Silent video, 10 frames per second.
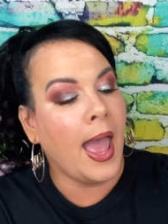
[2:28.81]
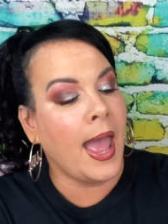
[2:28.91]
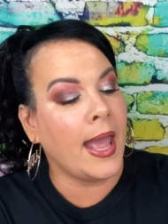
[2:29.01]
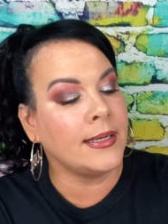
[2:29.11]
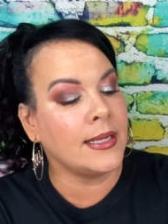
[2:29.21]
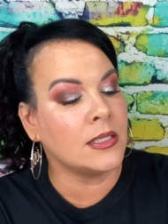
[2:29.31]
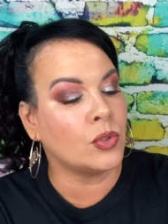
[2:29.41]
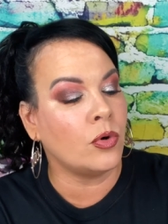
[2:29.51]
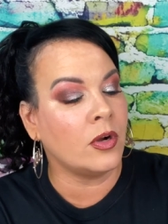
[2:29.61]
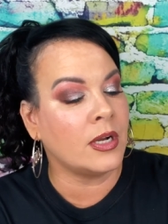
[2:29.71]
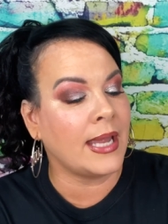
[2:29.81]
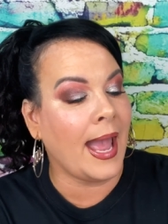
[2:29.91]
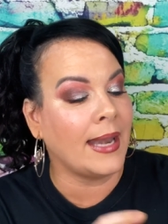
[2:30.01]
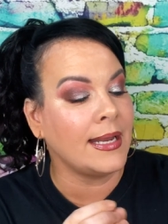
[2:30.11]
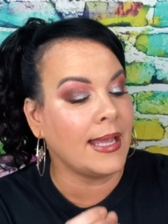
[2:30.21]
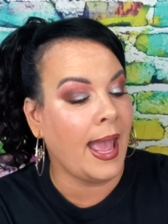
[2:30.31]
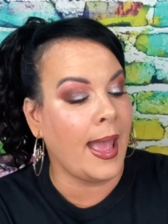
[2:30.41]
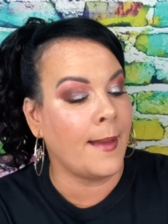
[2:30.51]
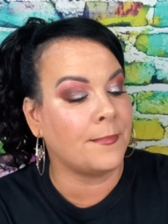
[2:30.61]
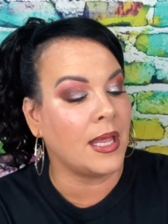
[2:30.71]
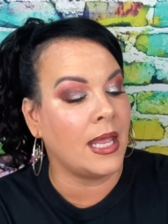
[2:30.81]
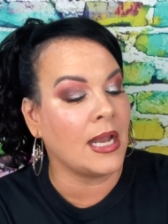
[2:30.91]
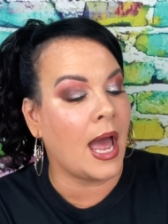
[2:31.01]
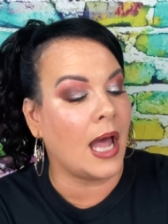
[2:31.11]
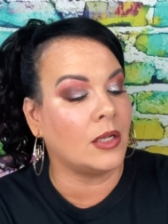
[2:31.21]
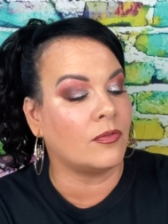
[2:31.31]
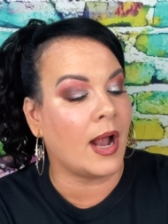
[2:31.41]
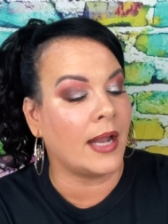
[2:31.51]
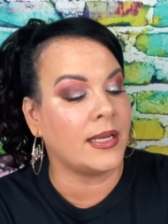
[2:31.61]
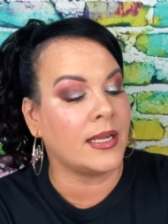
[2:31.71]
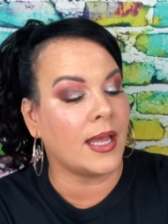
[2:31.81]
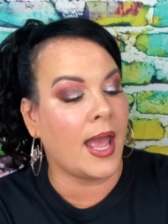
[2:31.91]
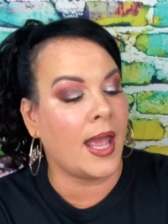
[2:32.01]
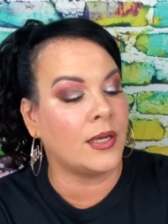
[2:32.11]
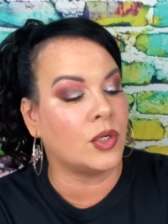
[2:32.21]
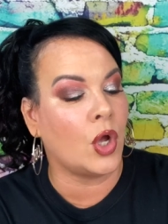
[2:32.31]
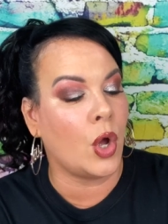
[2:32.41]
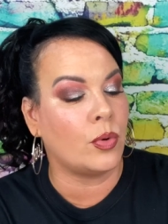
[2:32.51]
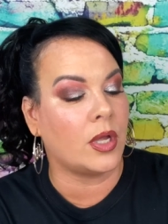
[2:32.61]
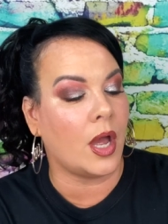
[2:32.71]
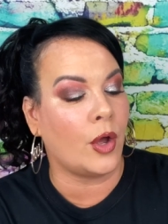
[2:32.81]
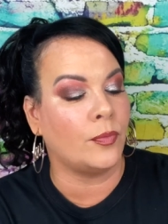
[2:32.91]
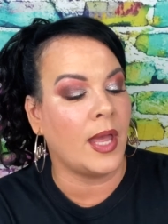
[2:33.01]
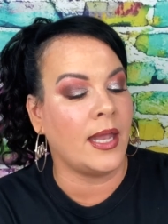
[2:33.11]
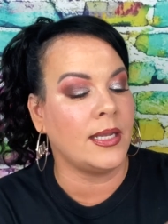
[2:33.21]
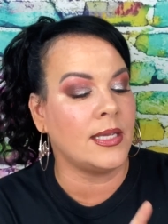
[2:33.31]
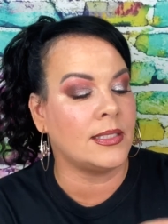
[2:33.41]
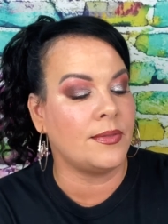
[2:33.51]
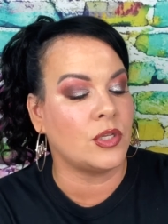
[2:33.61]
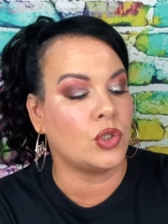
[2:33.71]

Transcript: and it's organic hemp and hyaluronic and cocoa and it is in the